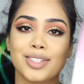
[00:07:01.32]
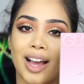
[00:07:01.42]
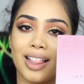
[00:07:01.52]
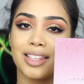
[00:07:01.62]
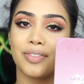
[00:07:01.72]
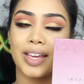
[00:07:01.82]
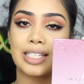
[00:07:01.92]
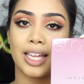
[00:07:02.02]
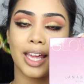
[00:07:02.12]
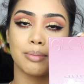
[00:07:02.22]
To highlight the face
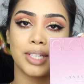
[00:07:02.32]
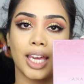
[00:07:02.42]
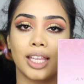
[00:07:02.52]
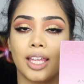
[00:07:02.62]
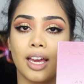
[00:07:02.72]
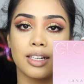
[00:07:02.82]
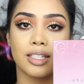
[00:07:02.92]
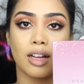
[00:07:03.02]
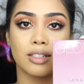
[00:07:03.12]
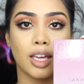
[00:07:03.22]
today, I'm taking the
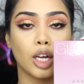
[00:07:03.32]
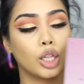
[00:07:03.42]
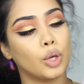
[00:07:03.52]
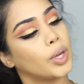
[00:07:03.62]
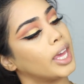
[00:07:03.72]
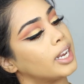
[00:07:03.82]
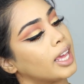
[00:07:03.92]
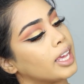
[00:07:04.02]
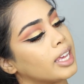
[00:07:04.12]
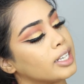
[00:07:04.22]
Anastasia Glow Kit
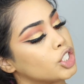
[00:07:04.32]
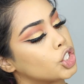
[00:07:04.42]
in